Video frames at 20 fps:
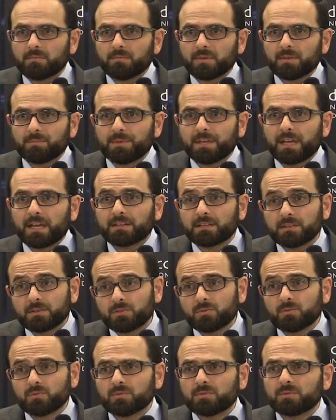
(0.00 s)
maybe
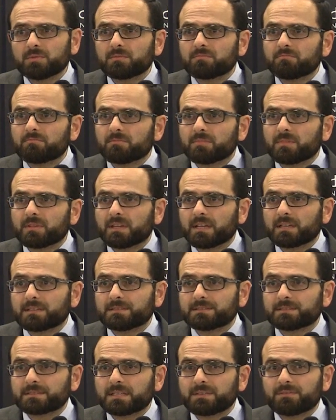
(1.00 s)
attitude that
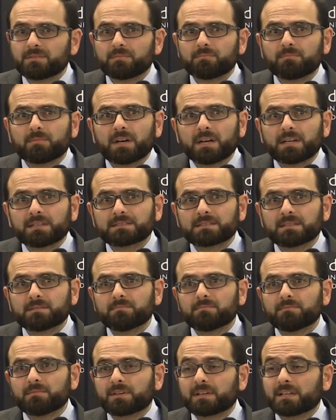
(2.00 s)
is given by
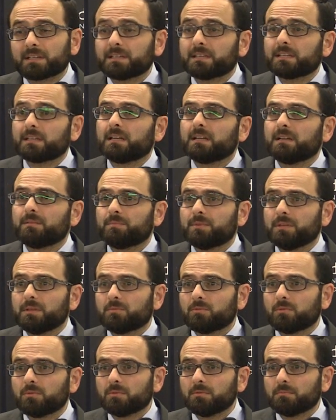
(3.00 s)
some radical
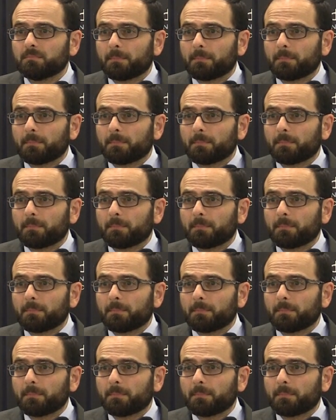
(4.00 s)
people